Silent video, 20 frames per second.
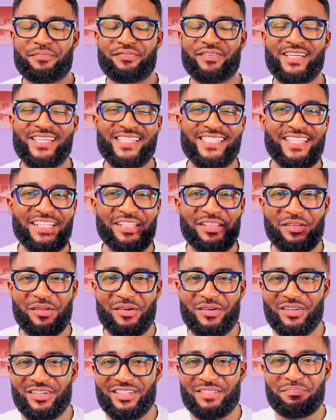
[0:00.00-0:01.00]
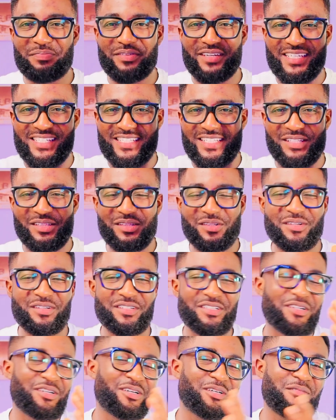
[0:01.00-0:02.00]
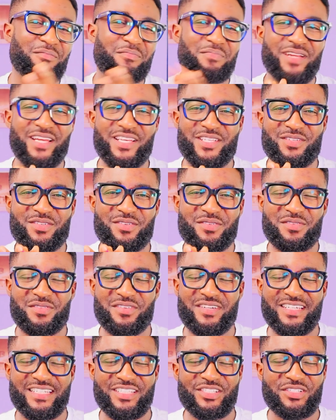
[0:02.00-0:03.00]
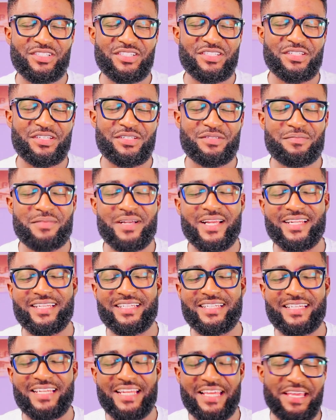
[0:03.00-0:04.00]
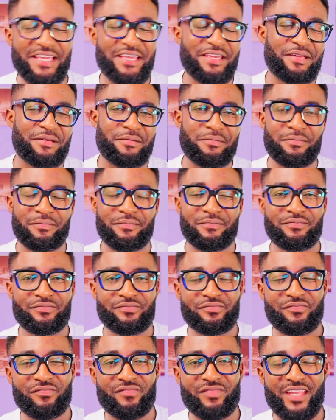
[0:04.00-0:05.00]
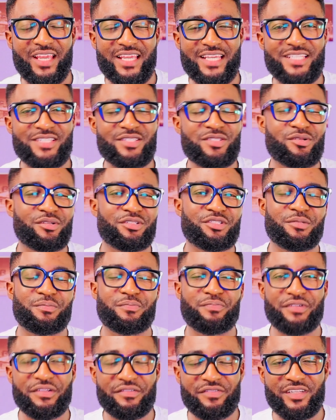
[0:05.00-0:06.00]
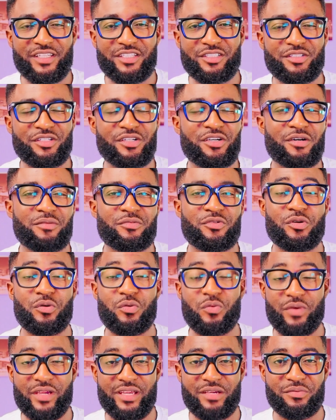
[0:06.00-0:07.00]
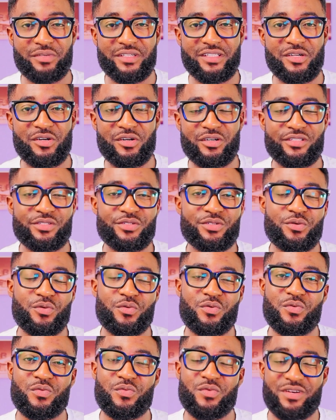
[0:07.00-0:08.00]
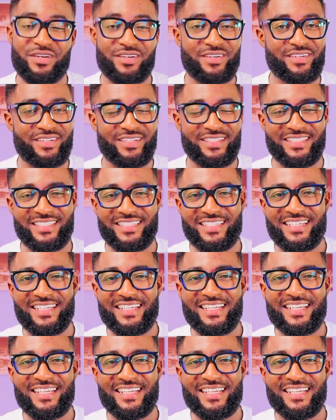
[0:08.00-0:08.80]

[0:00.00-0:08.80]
Praise the Lord. Praise the Lord. God bless you in Jesus' mighty name. It's such a privilege to come your way with God's word.